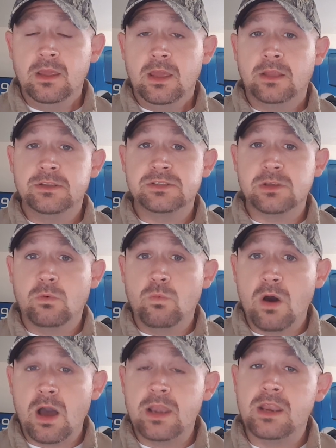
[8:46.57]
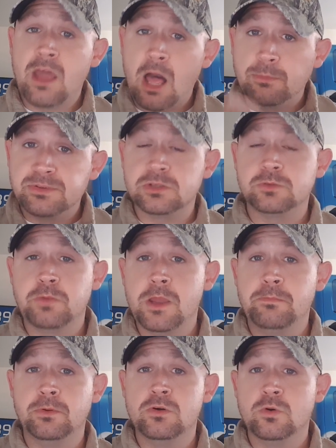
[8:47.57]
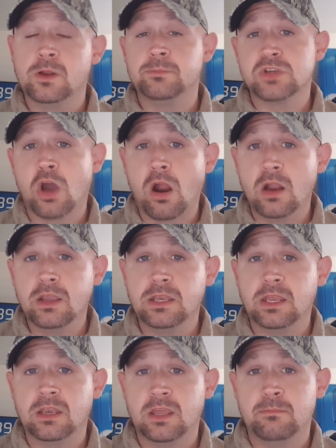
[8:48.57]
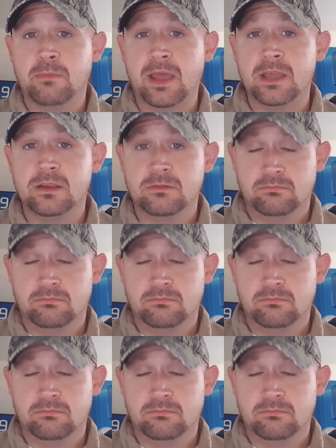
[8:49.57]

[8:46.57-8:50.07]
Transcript: And so one, it helps those people who I'm targeting in my